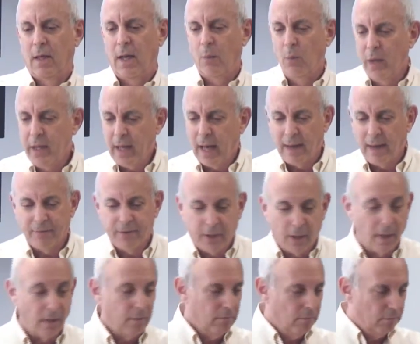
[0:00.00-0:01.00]
And we have
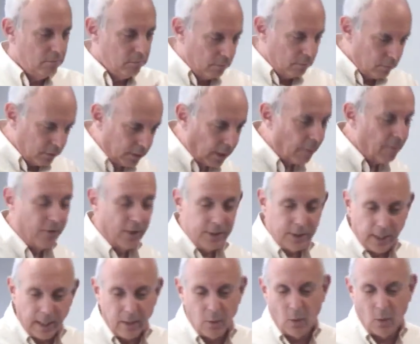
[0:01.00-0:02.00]
to, some of
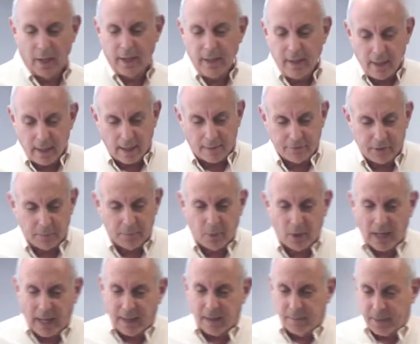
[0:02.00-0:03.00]
us anyway, have to
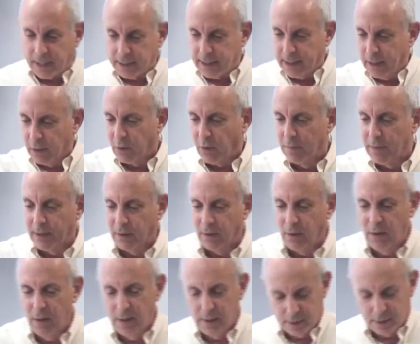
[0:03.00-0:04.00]
brag about the
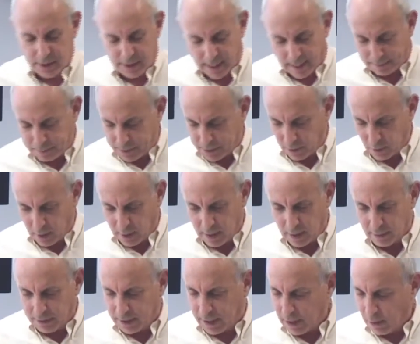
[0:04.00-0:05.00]
incremental steps on
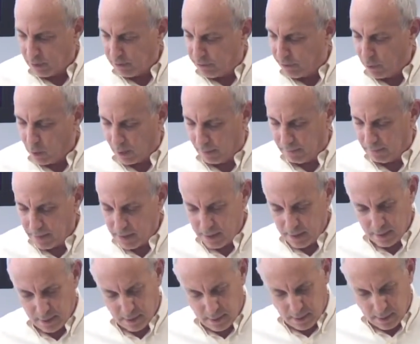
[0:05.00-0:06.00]
health care reform.
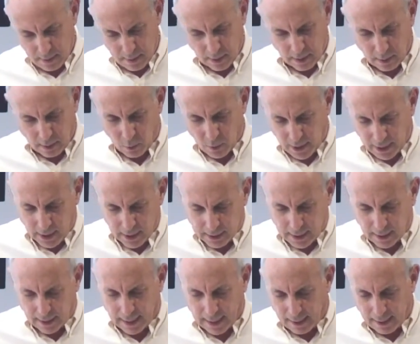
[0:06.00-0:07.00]
And I don't want to get
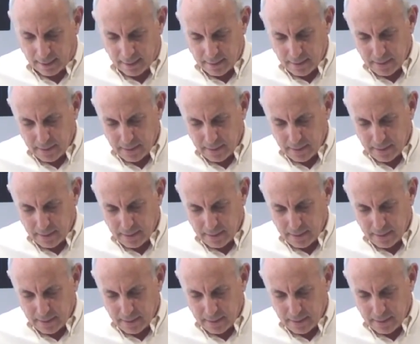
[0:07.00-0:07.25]
into that.